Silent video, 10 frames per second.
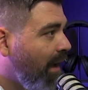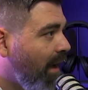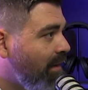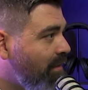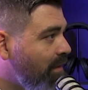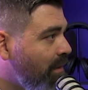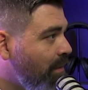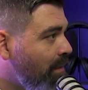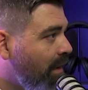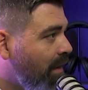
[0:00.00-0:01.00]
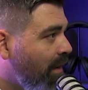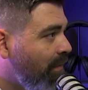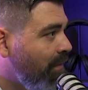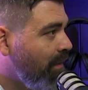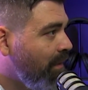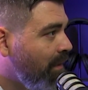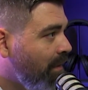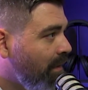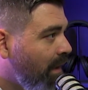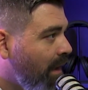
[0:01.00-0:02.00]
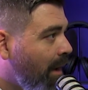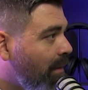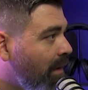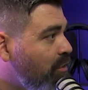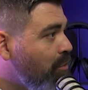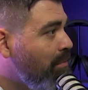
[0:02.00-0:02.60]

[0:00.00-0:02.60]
I see you enough and you